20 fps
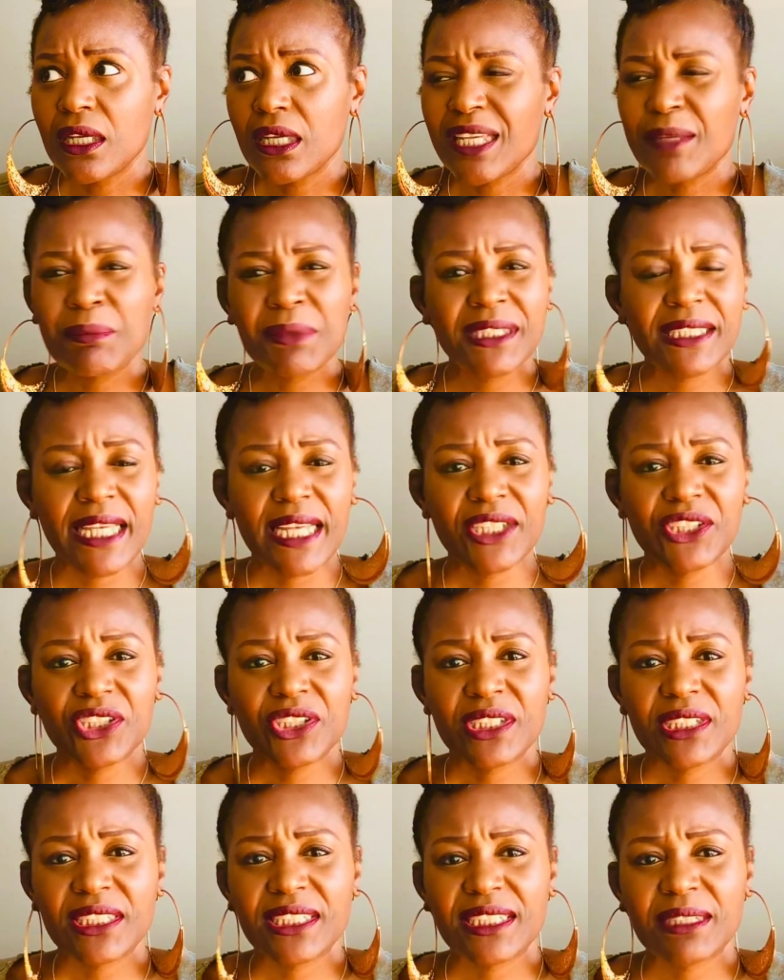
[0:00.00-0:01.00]

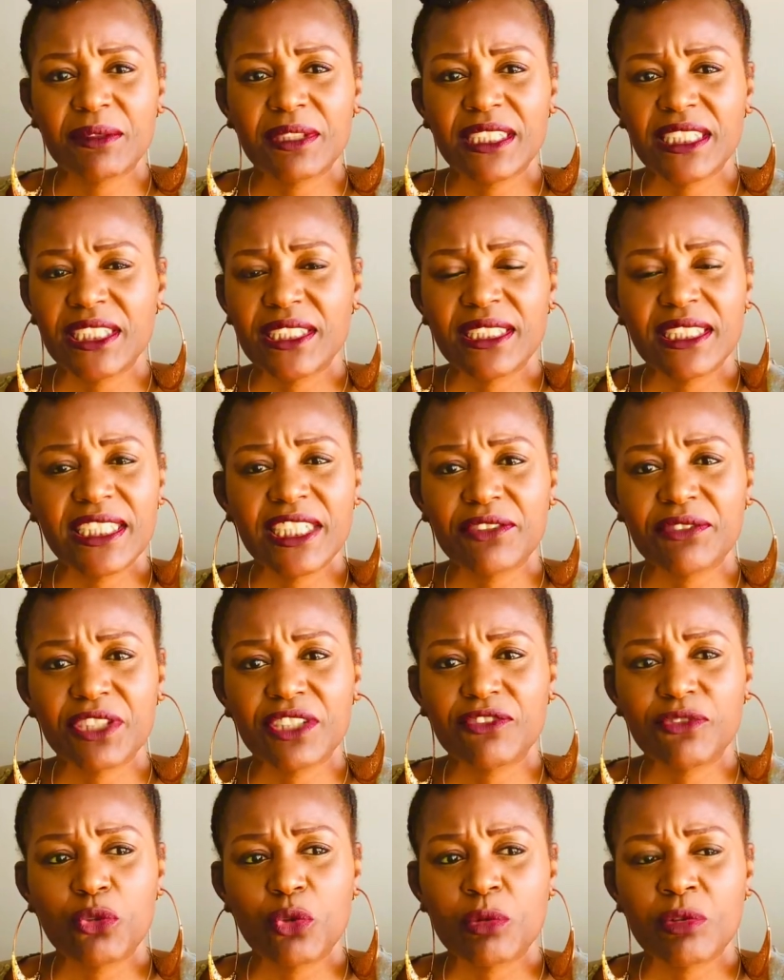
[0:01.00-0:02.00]
imitation is the
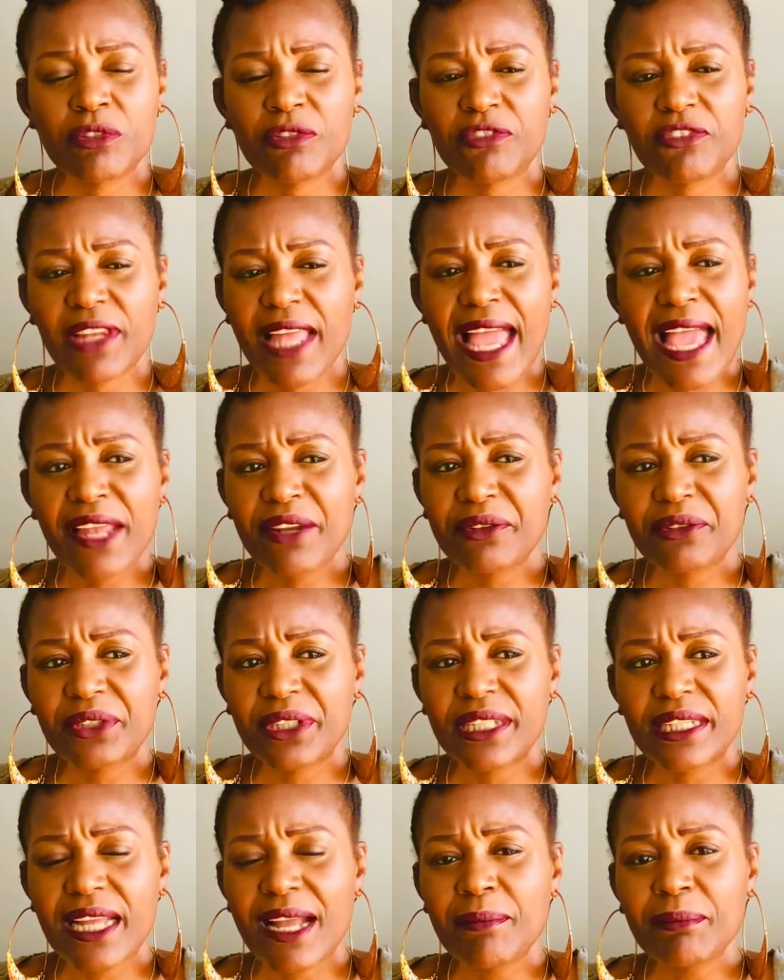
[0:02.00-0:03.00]
sincerest form of
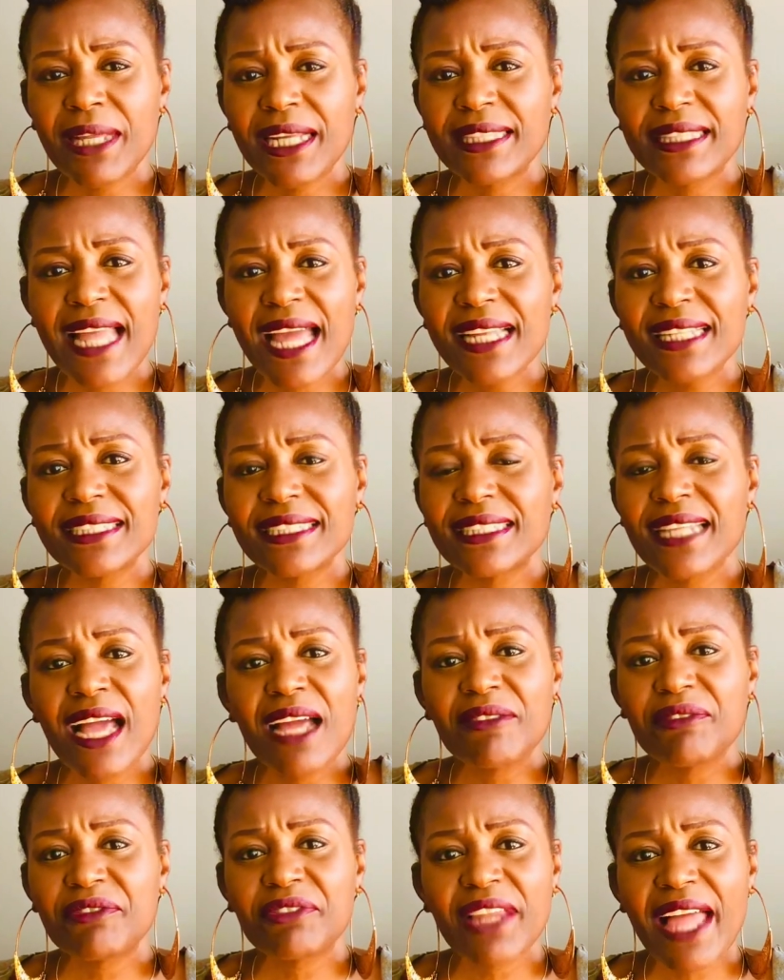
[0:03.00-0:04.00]
flattery, I'm like, that is
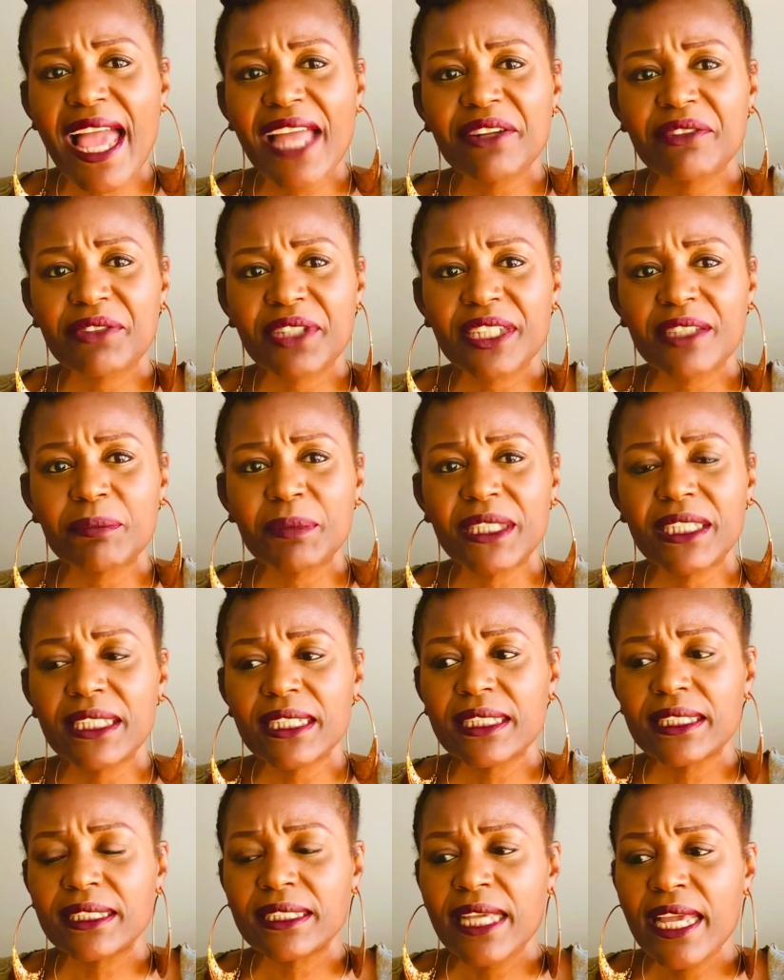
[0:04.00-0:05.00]
not flattering,
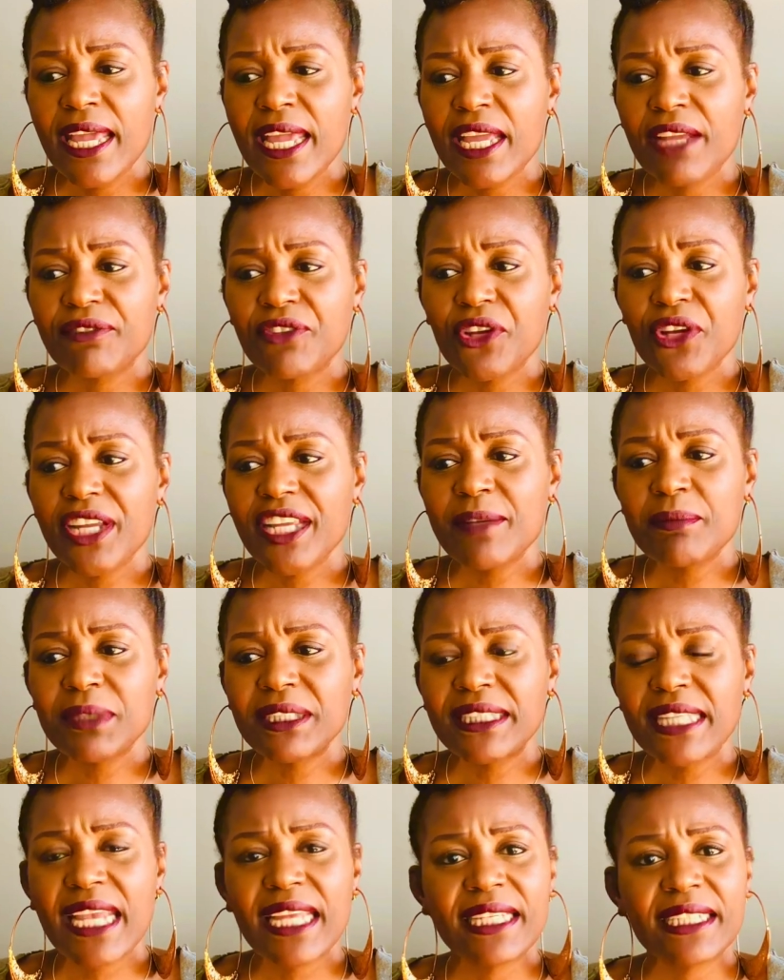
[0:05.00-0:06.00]
because if you're
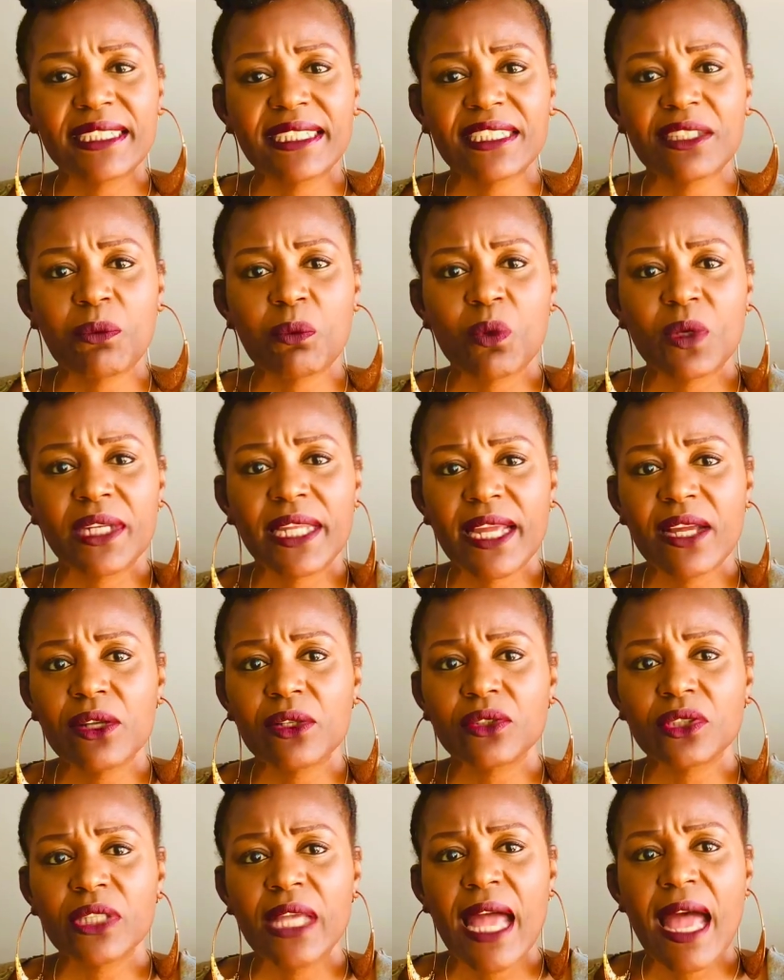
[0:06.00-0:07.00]
imitating someone
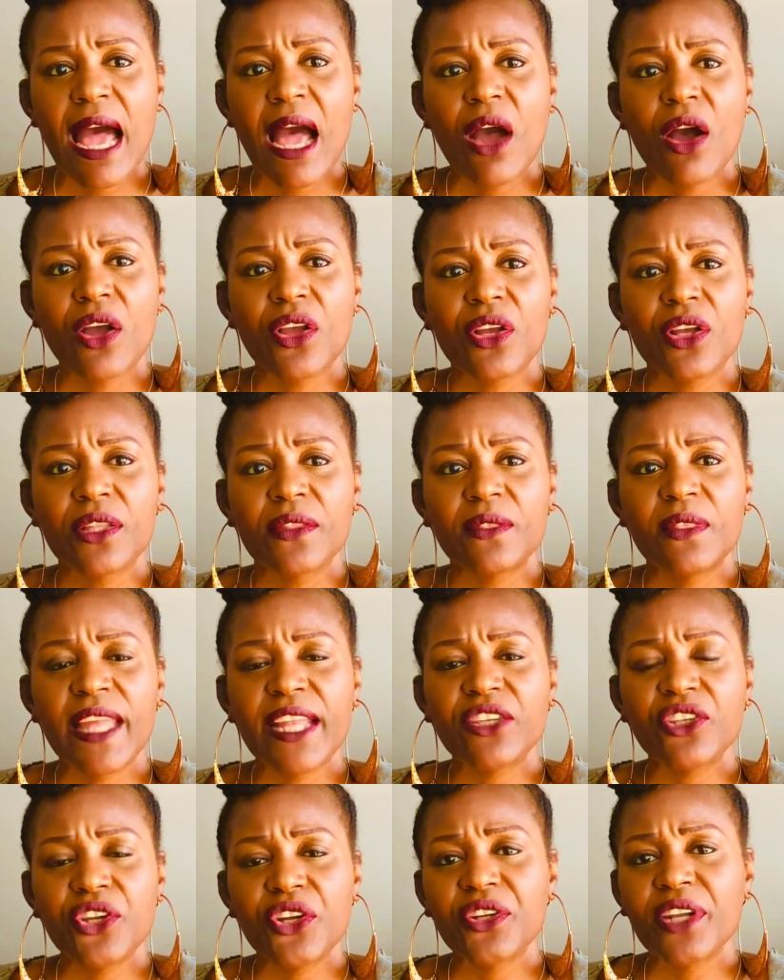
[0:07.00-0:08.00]
else,
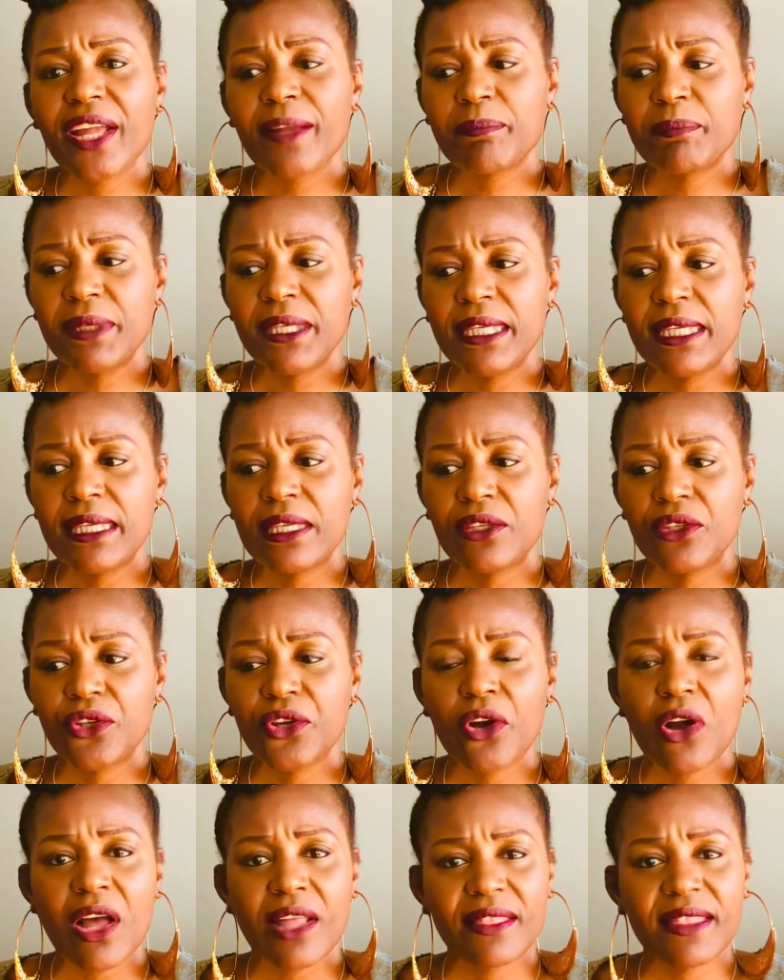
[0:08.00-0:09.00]
then you're not being
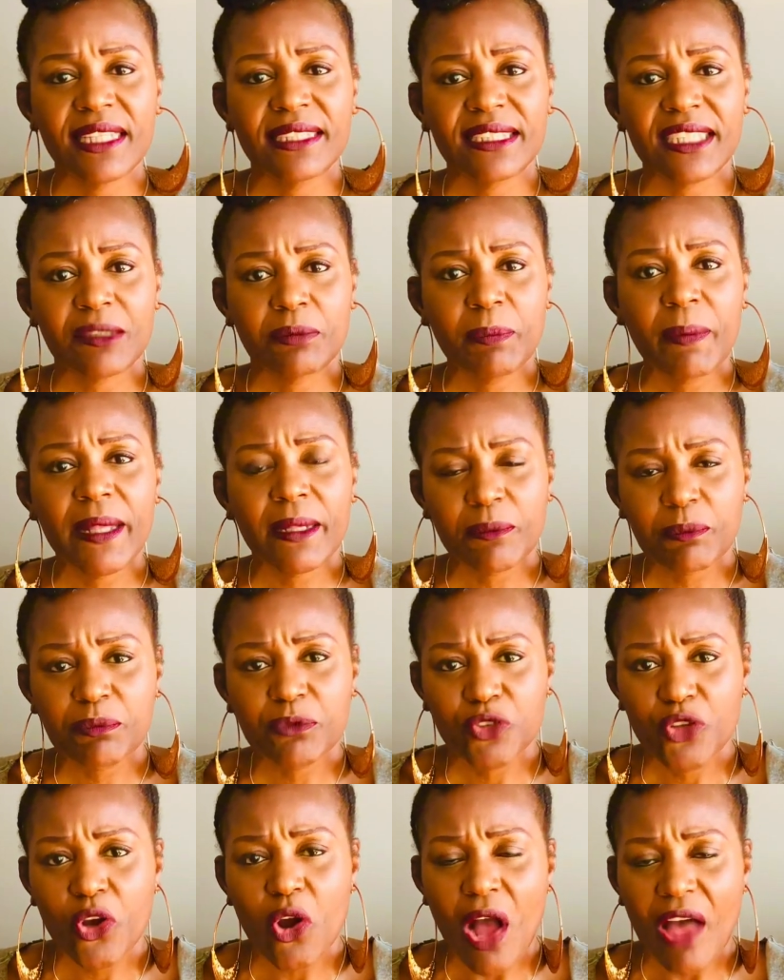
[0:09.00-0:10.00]
your
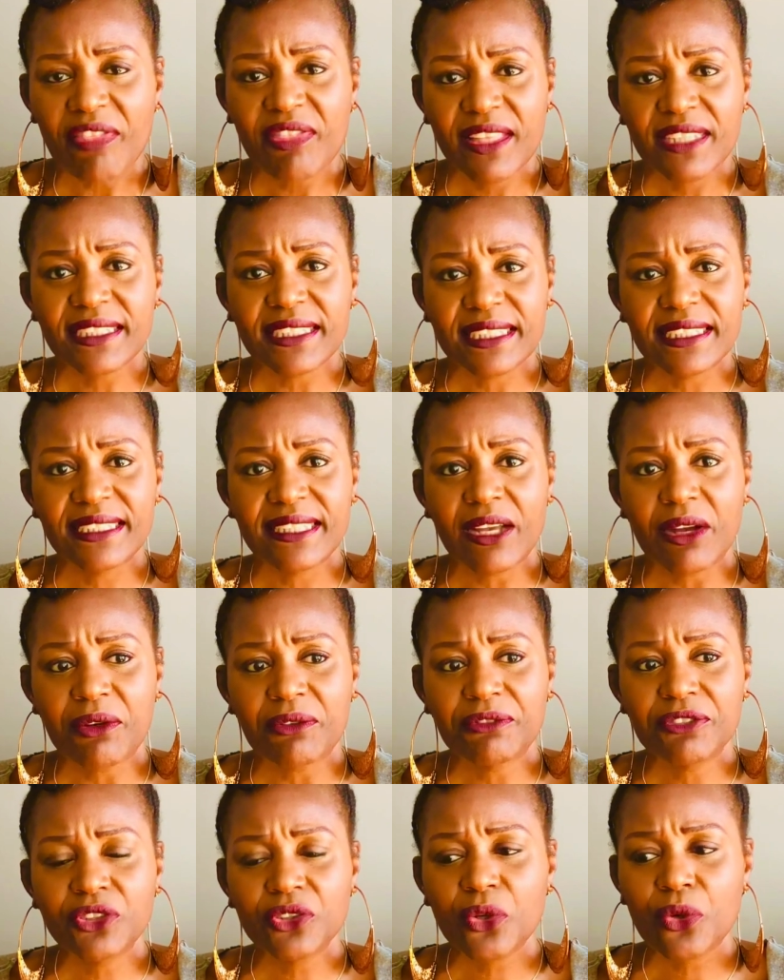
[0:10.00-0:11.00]
authentic
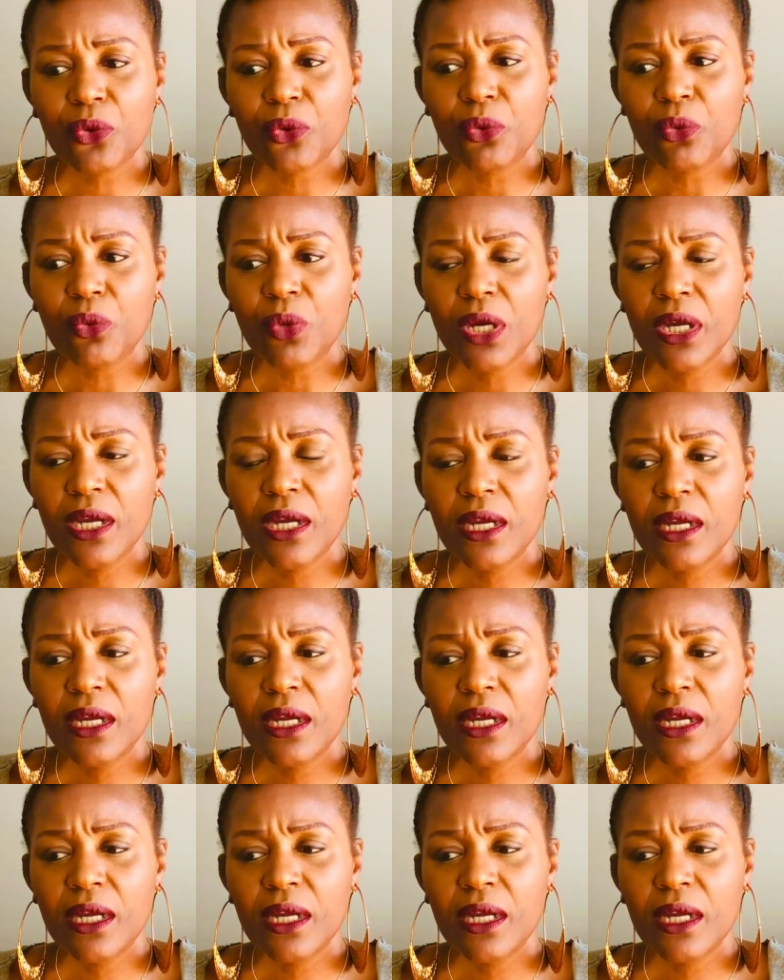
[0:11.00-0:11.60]
self. So